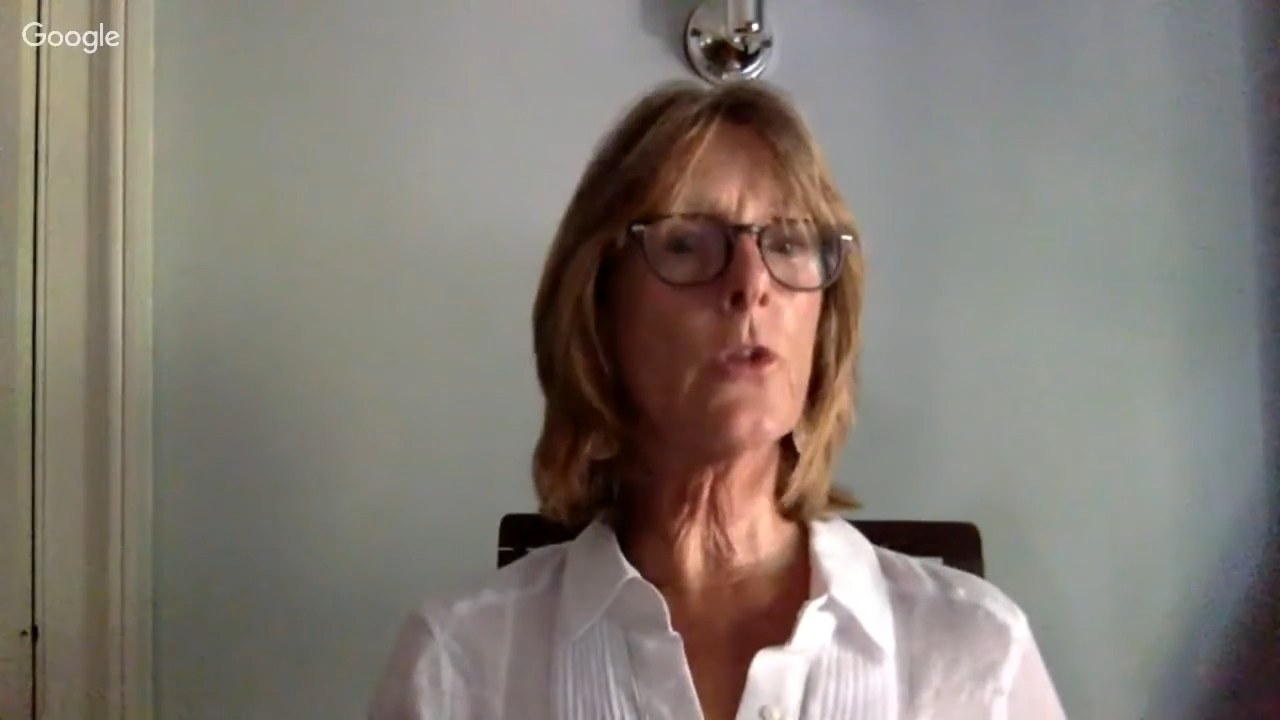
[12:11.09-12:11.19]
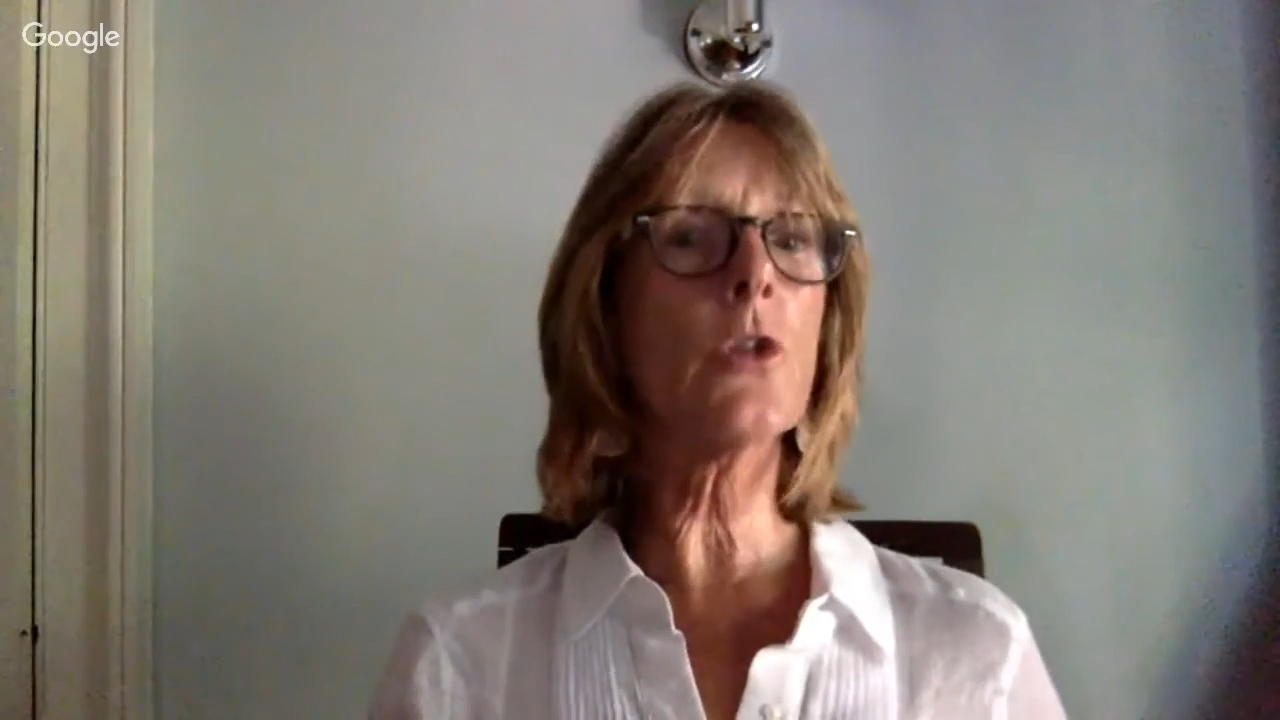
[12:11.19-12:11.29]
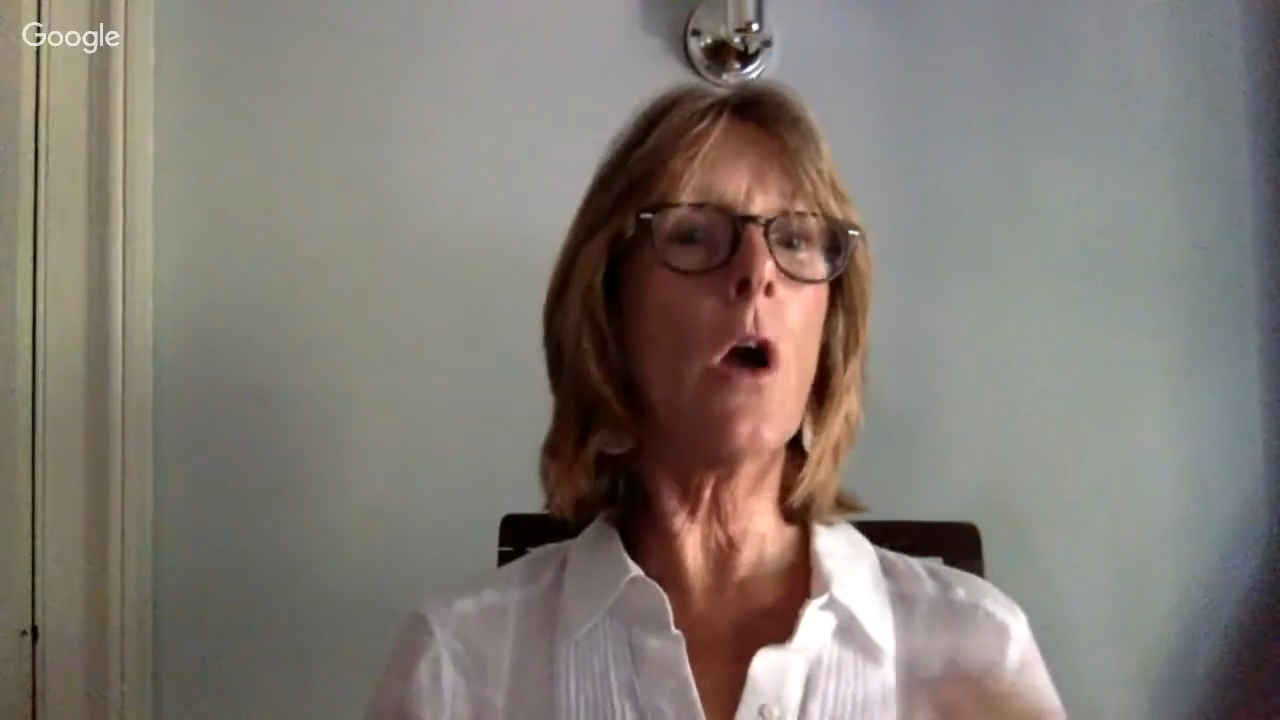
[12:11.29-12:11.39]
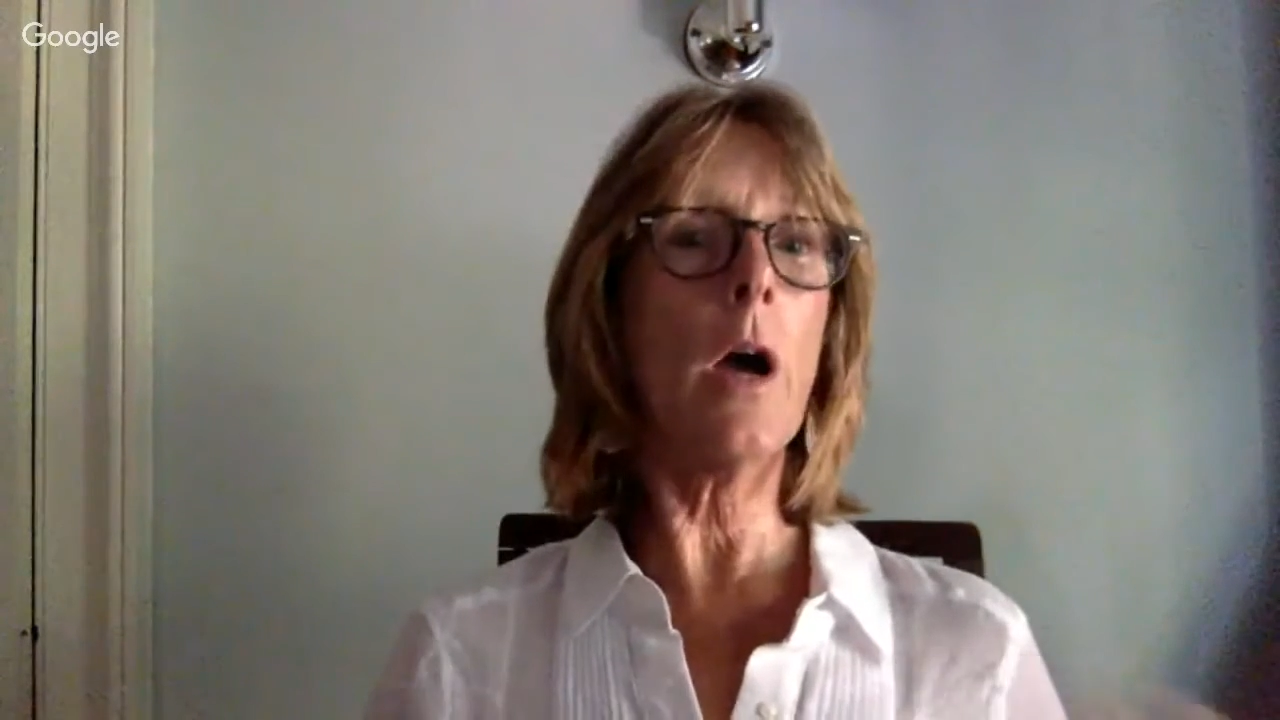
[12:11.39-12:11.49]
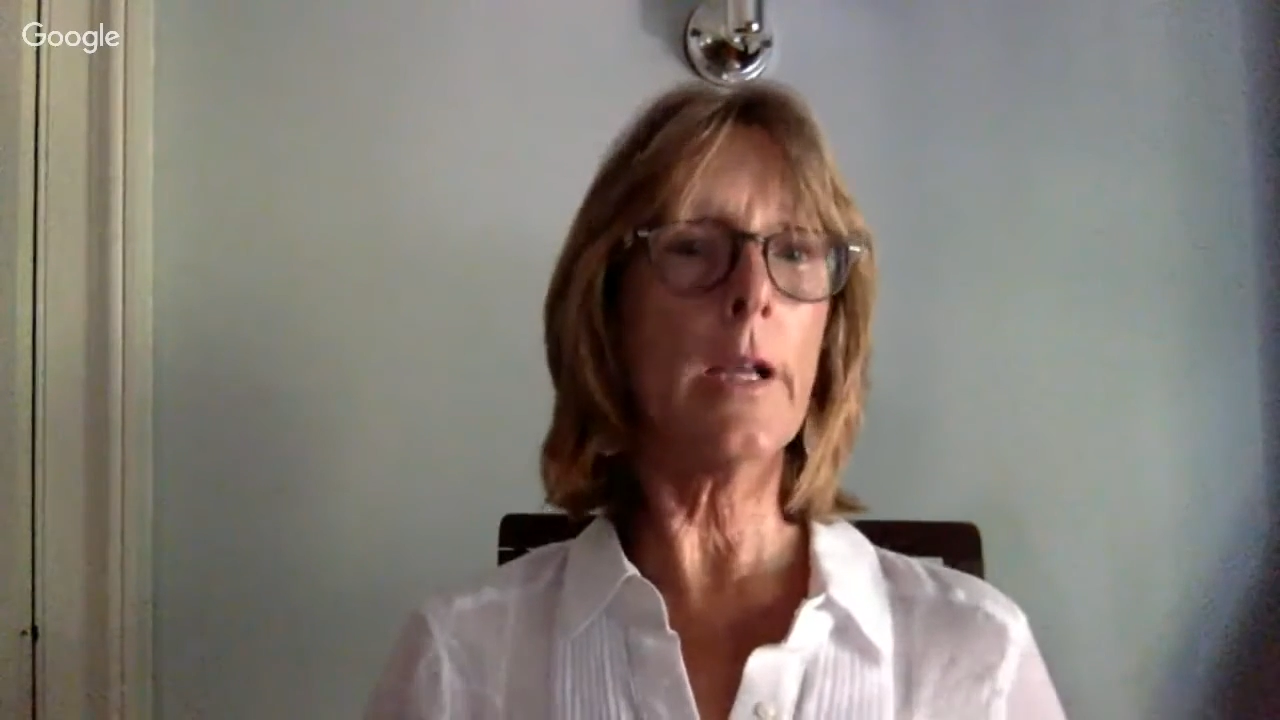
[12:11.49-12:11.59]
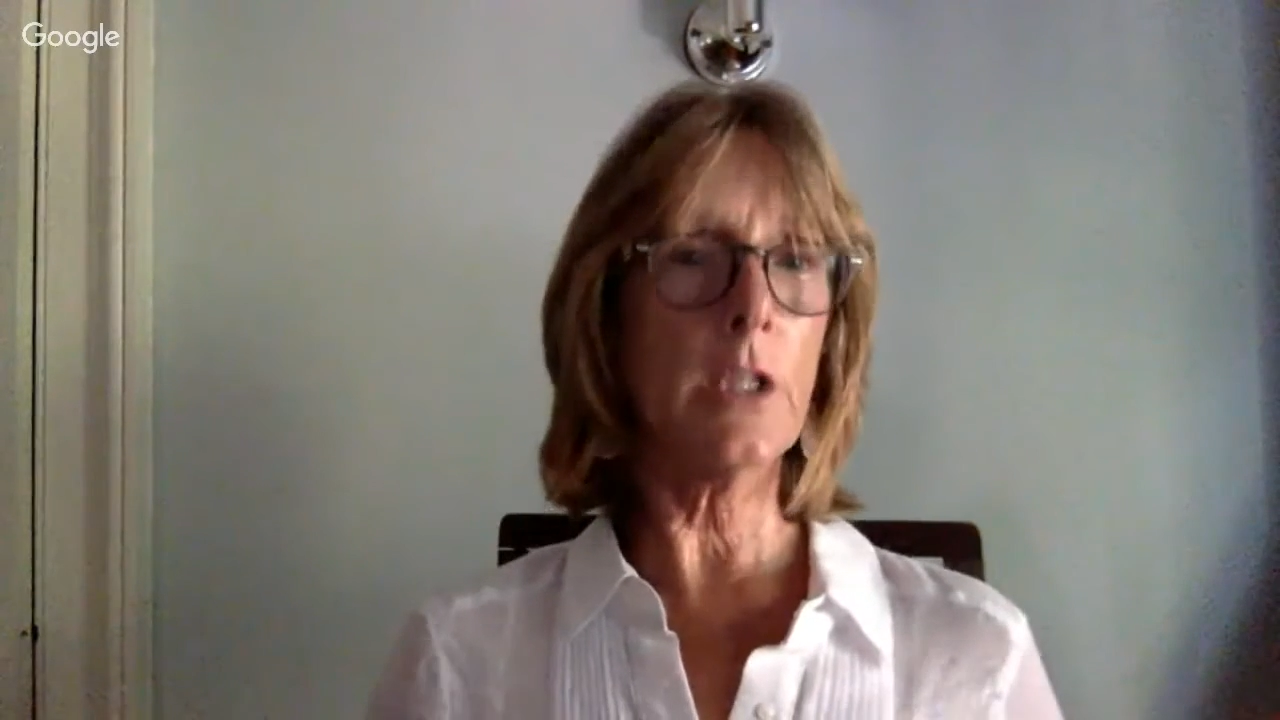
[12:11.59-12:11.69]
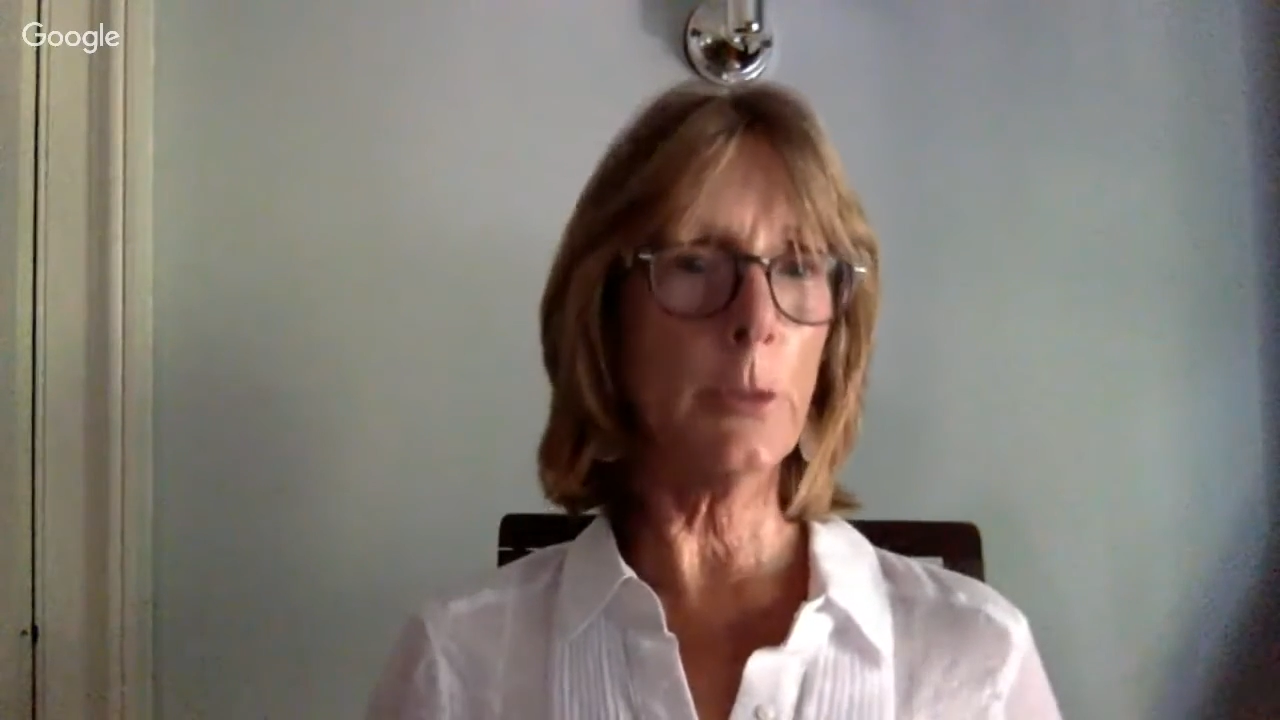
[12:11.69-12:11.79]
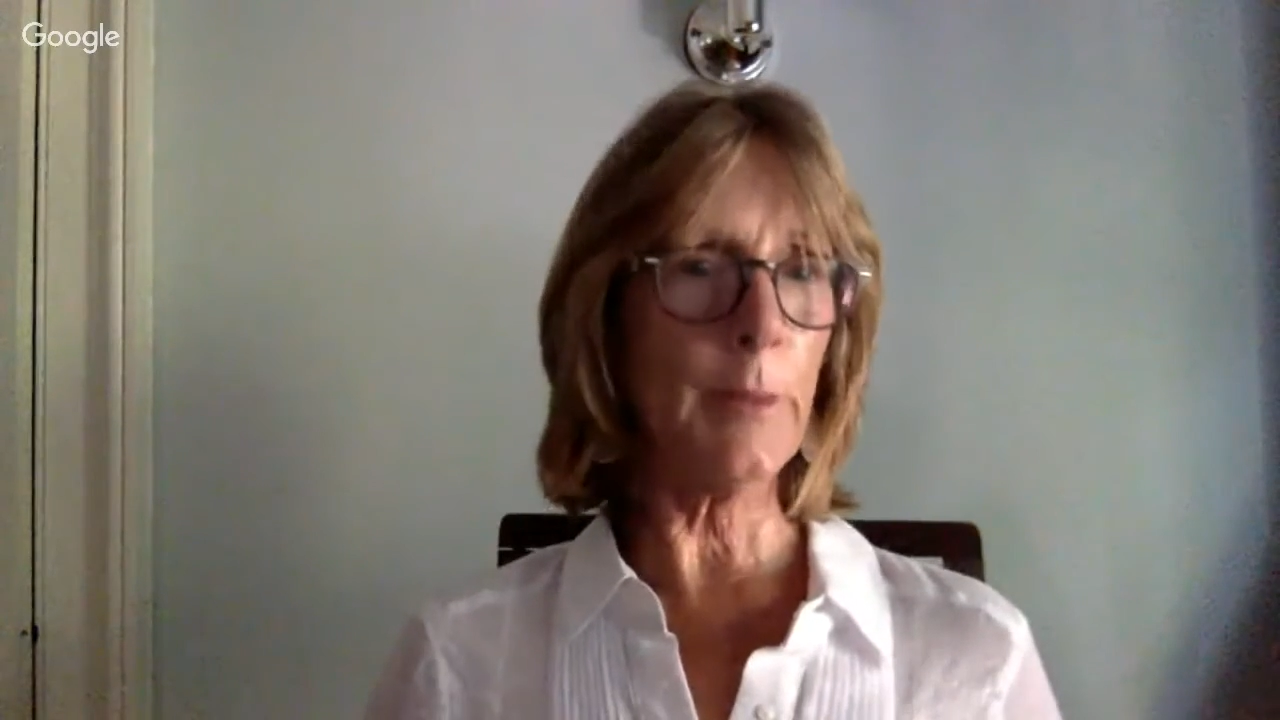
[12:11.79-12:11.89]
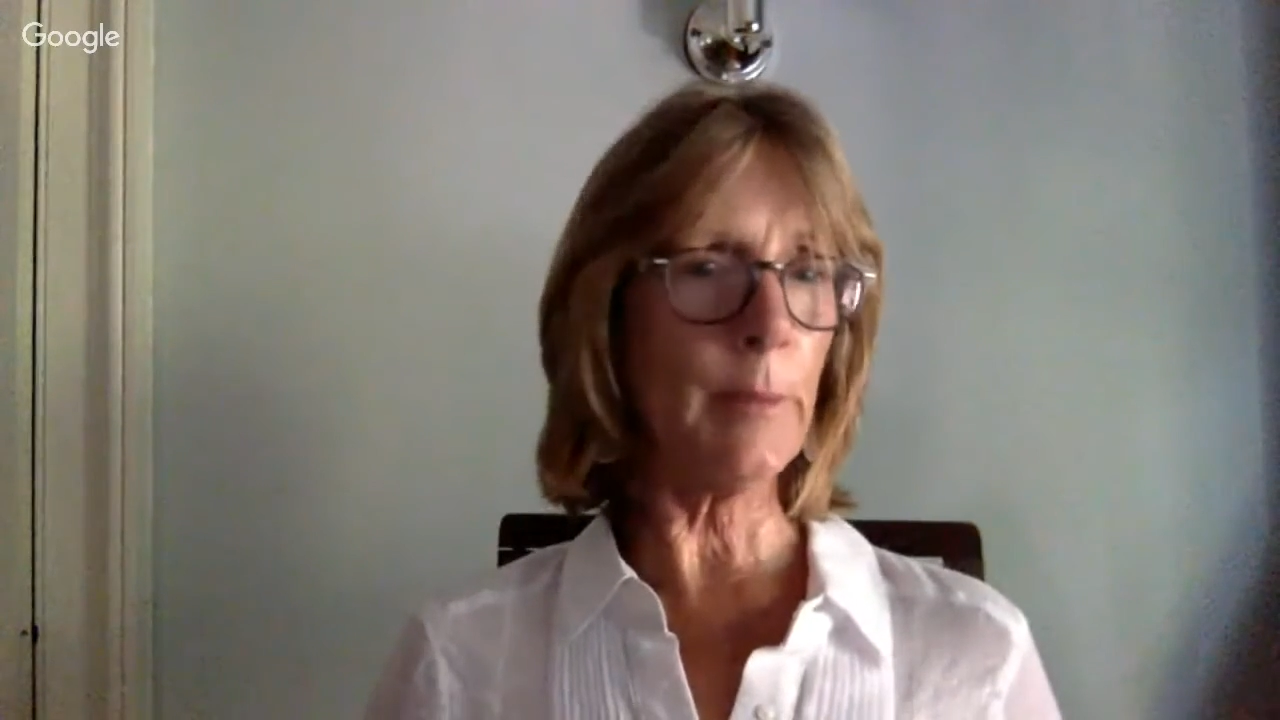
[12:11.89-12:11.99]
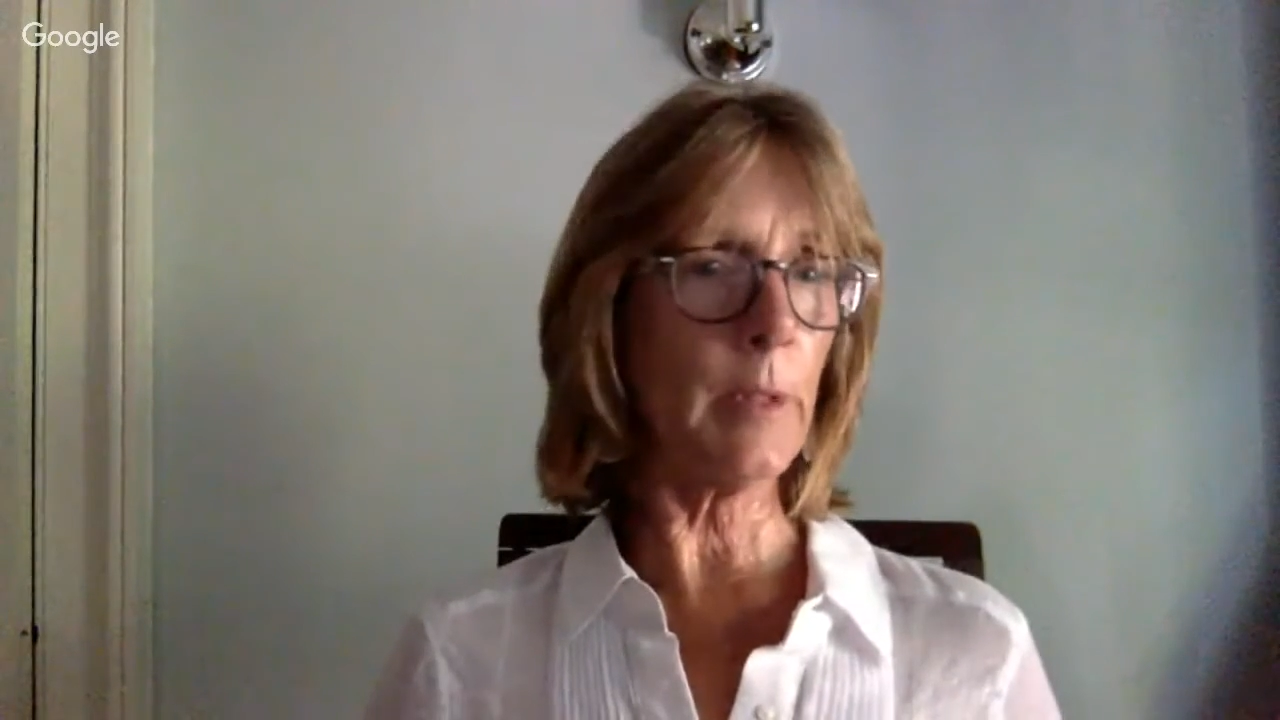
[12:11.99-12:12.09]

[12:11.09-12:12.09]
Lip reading: talking to people